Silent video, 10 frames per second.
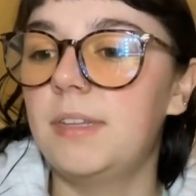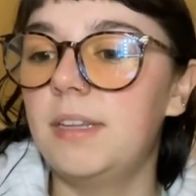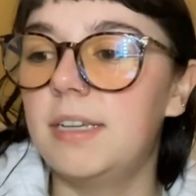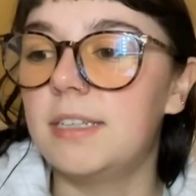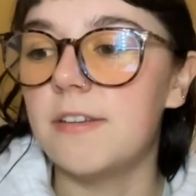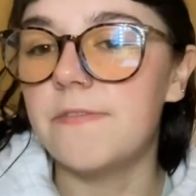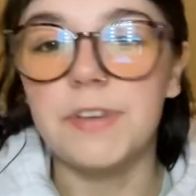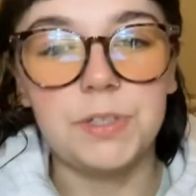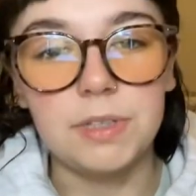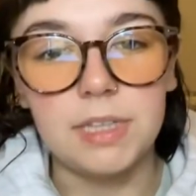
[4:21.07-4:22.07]
Is it
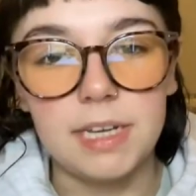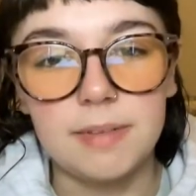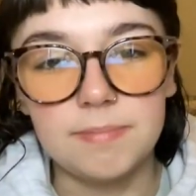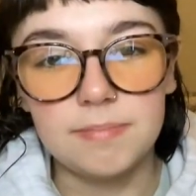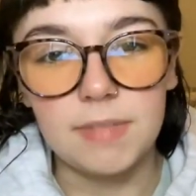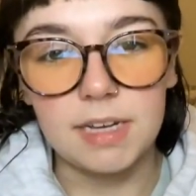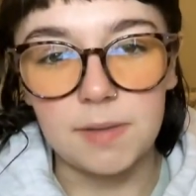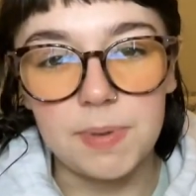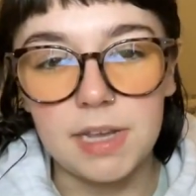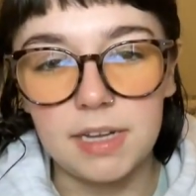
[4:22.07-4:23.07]
visually
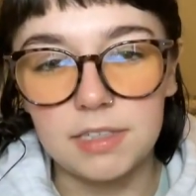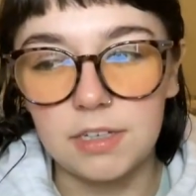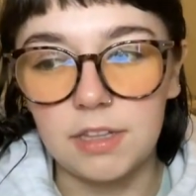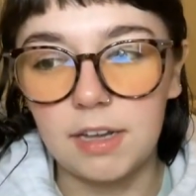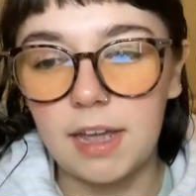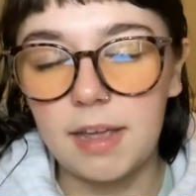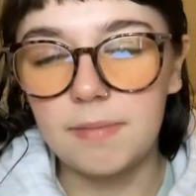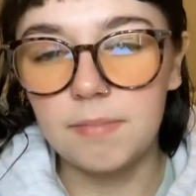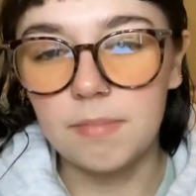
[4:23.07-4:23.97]
appealing to look at?